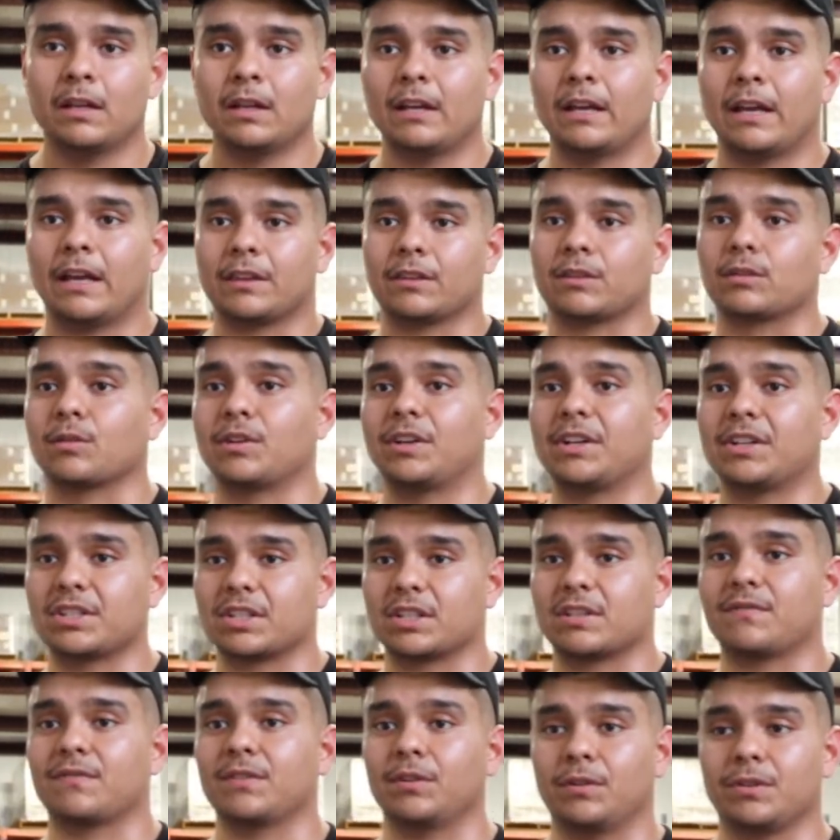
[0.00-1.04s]
And three, it
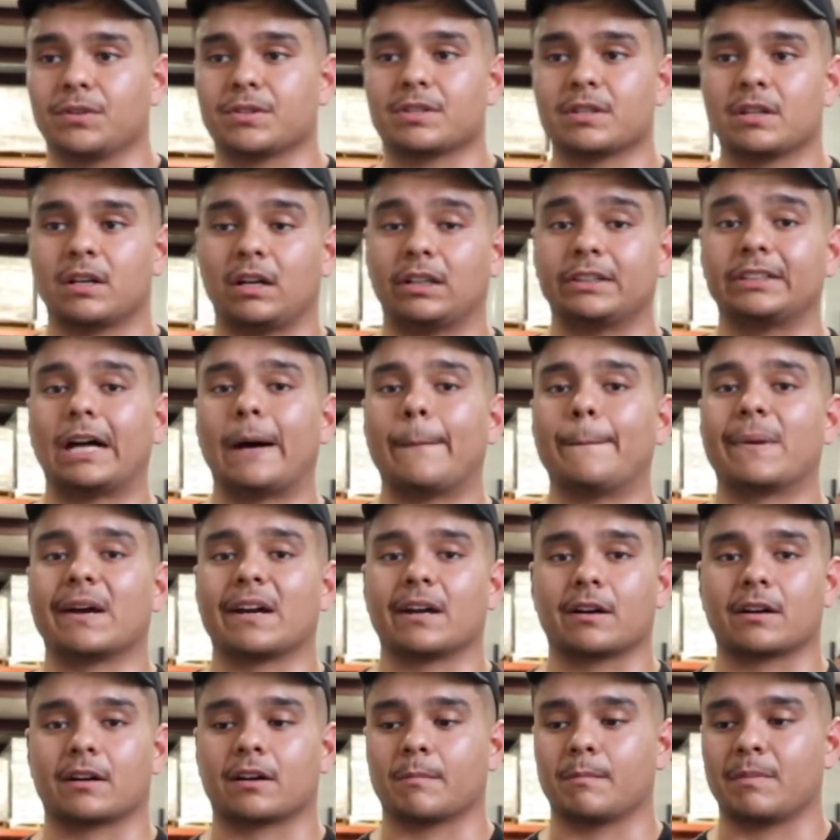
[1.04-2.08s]
just feels a lot
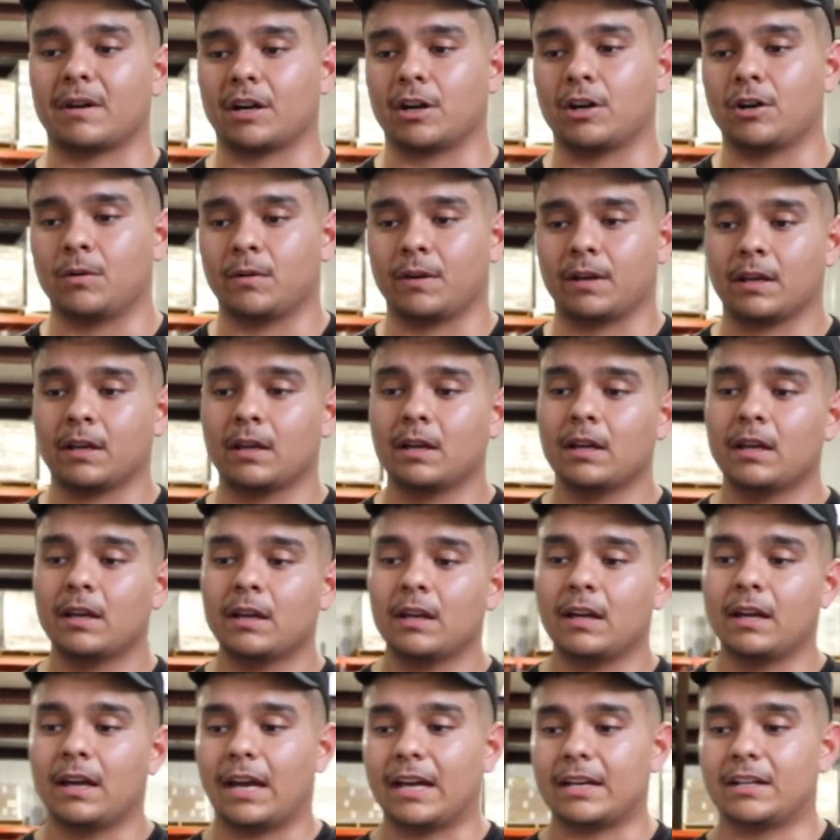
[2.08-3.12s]
better compared to doing
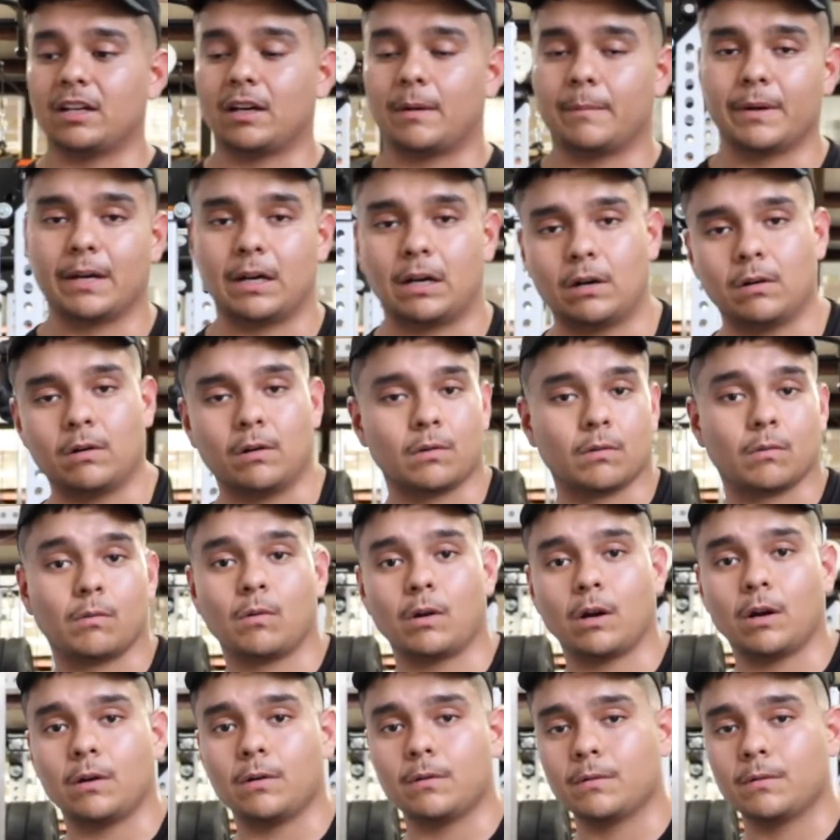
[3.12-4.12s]
a dumbbell row.